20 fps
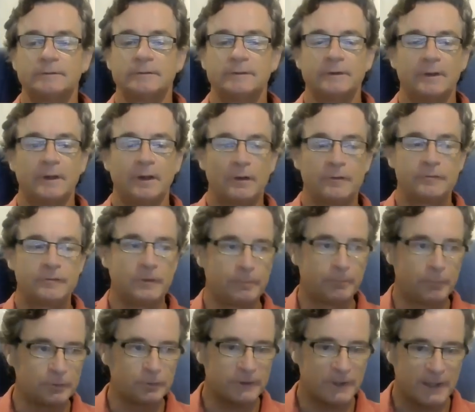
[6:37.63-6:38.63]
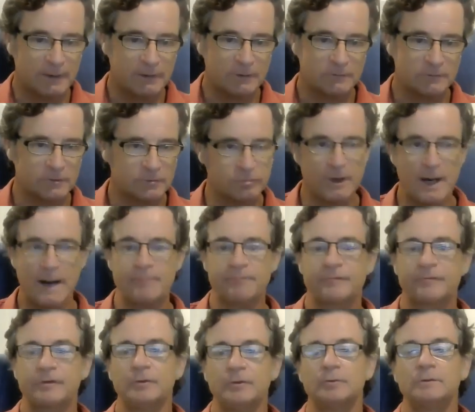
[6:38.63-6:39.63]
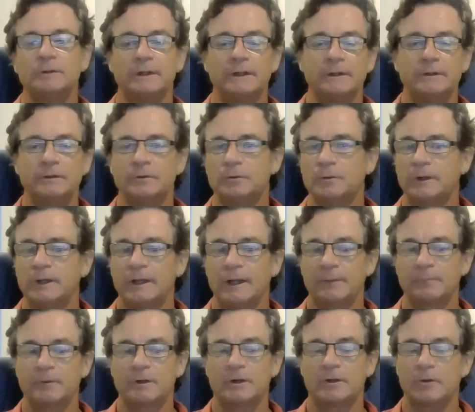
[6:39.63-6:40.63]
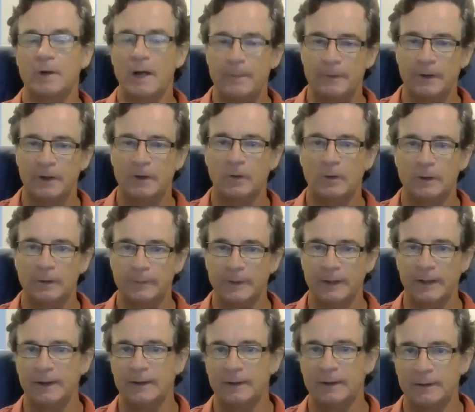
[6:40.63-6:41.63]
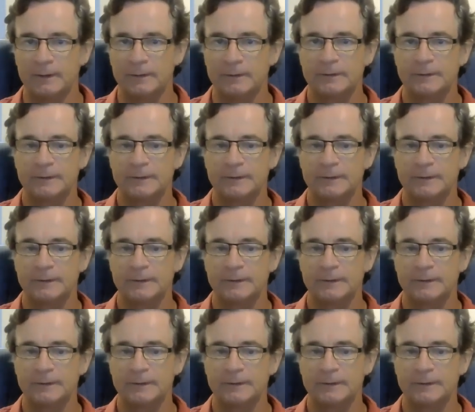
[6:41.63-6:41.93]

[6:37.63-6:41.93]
You know, if you put crap fuel in, you'll get crap economy out.